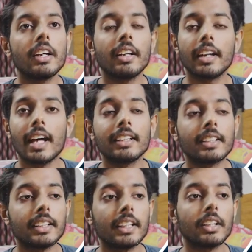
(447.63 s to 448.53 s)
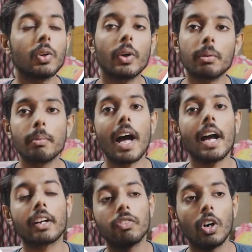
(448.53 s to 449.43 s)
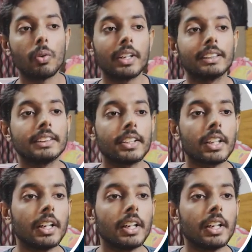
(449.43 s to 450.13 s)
rather than going back, forward, etc.